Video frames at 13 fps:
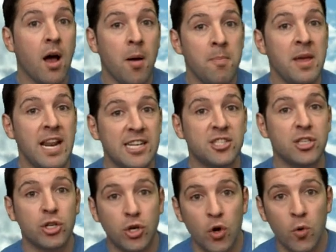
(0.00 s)
a
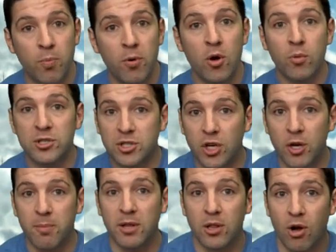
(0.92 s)
mid-engine coupe which
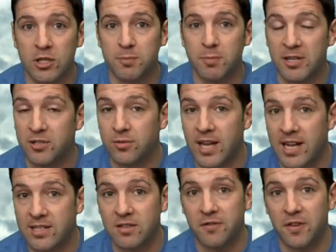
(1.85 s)
could be launched by
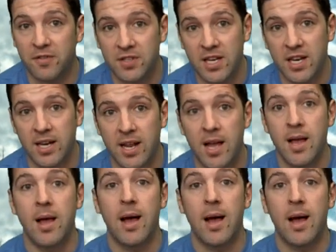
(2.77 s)
2015.